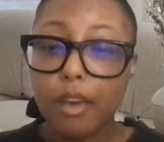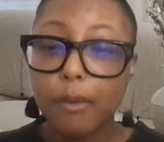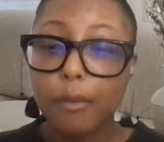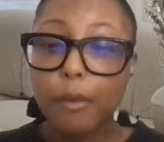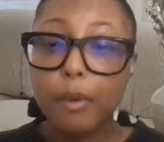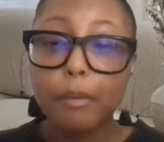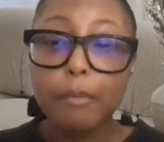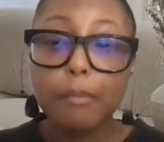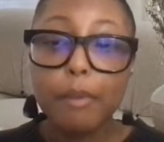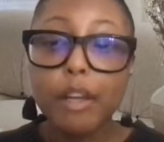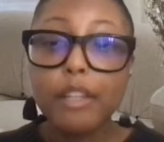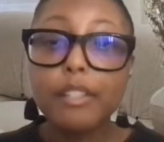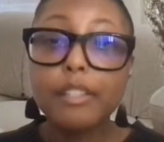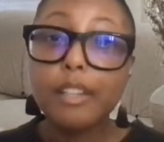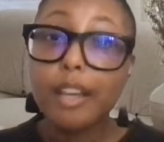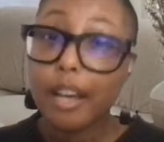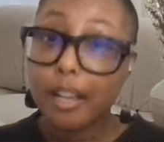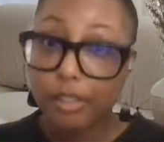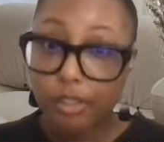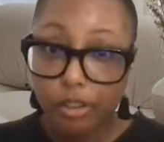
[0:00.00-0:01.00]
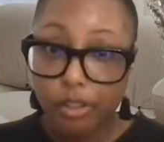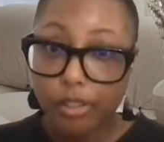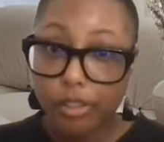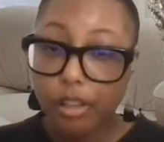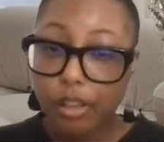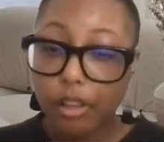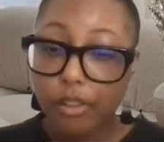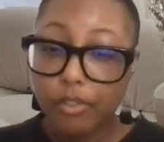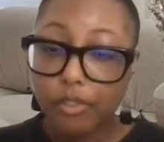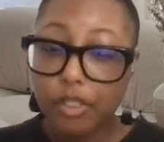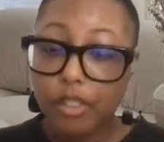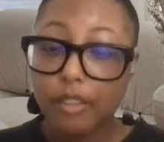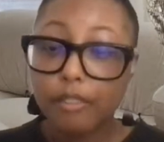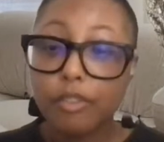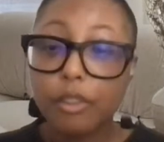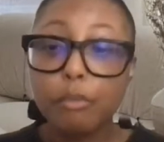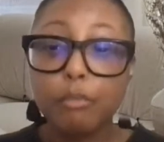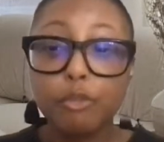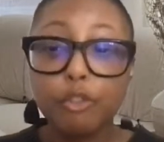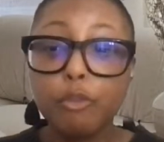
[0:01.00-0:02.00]
We must ask ourselves if
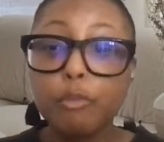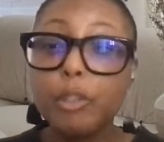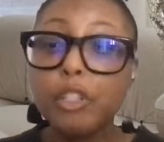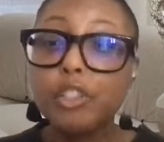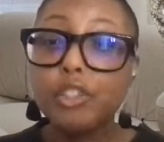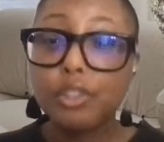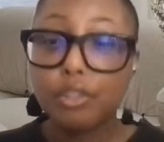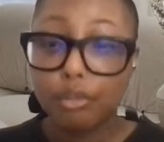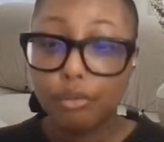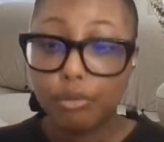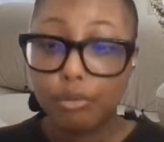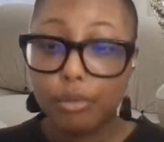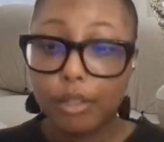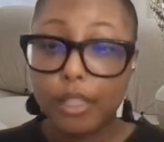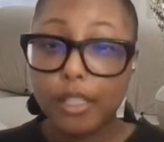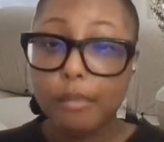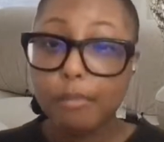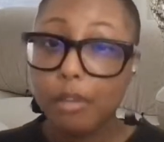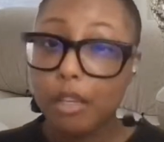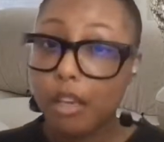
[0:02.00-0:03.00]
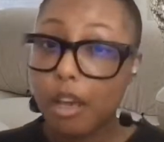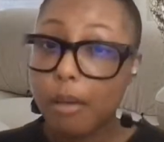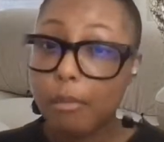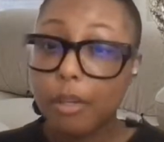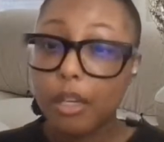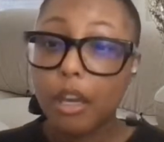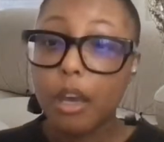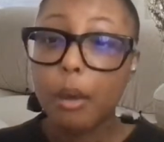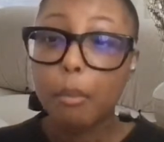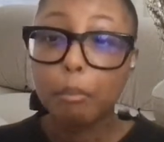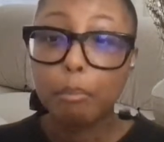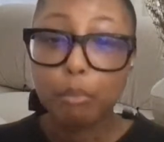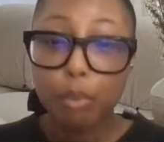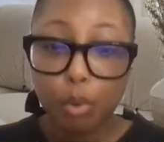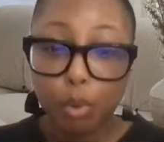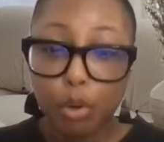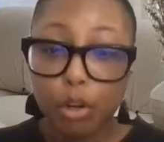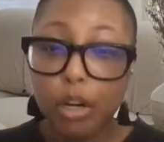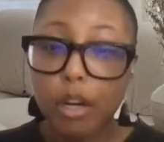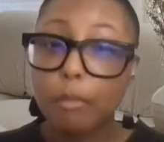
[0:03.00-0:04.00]
the movement too is becoming
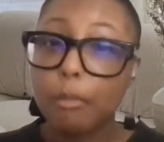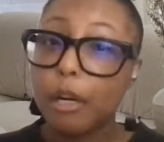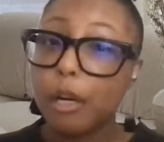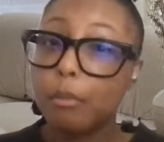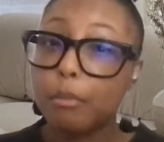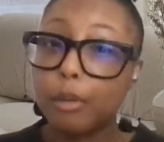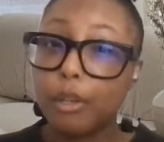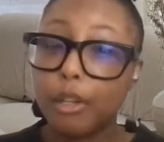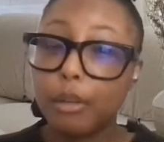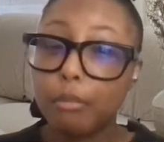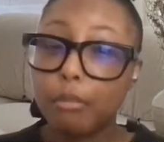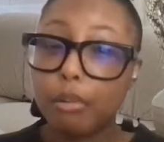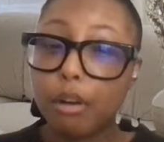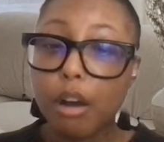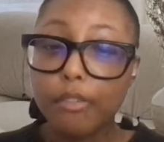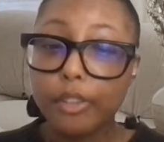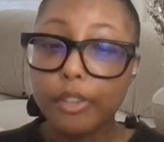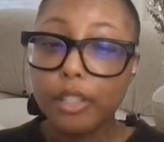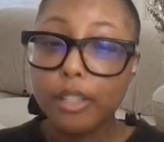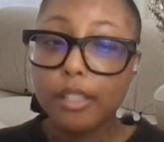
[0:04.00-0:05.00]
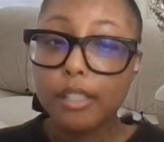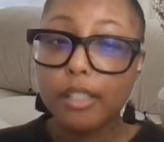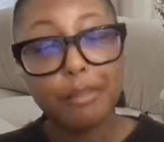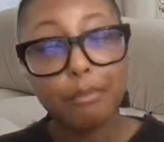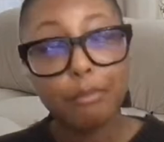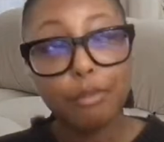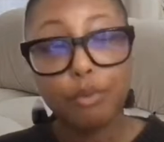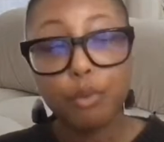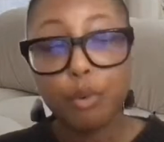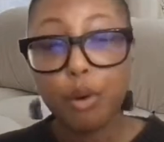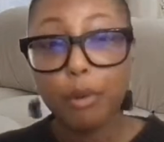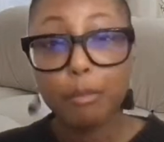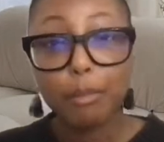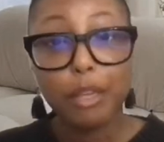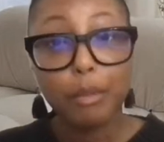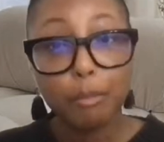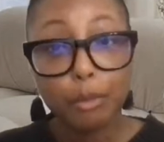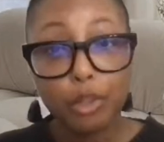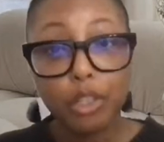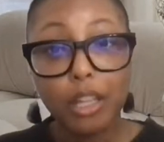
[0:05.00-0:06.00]
more about putting profits before
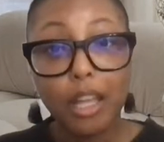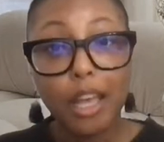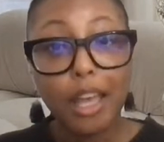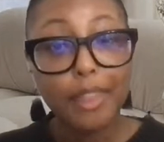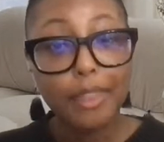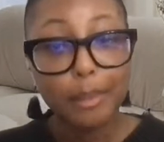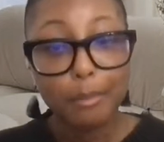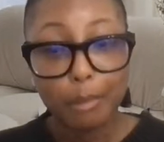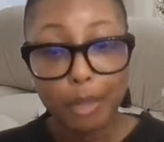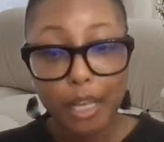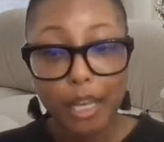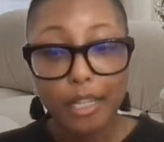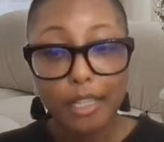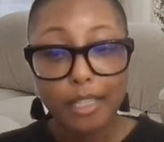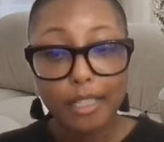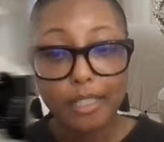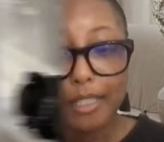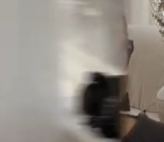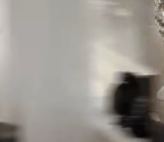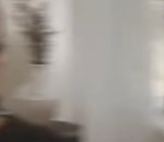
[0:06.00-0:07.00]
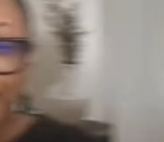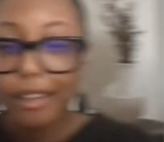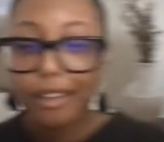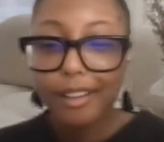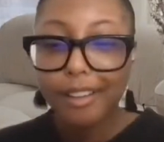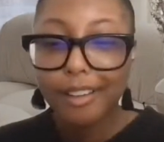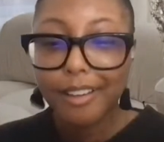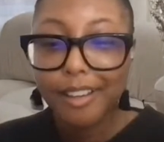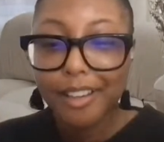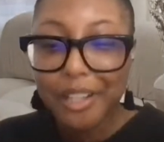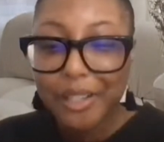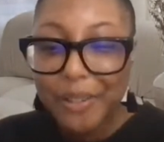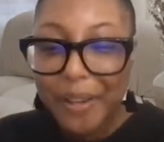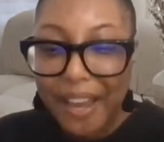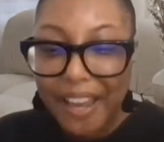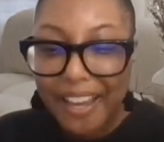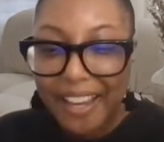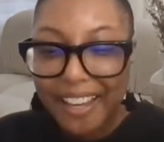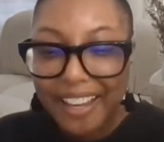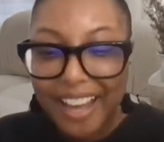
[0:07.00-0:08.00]
people and the planet.
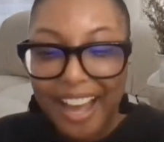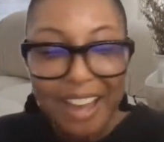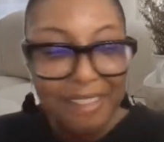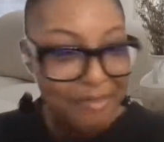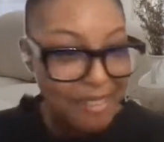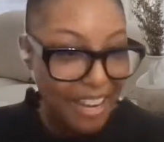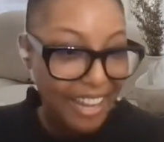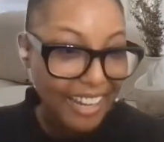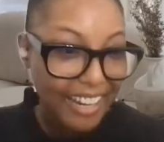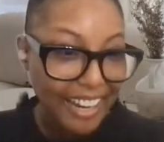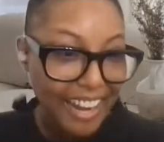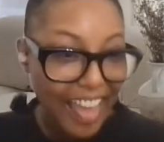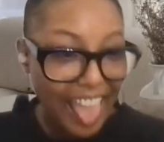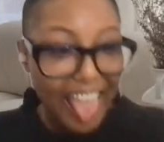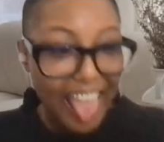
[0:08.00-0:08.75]
Okay, I'm done.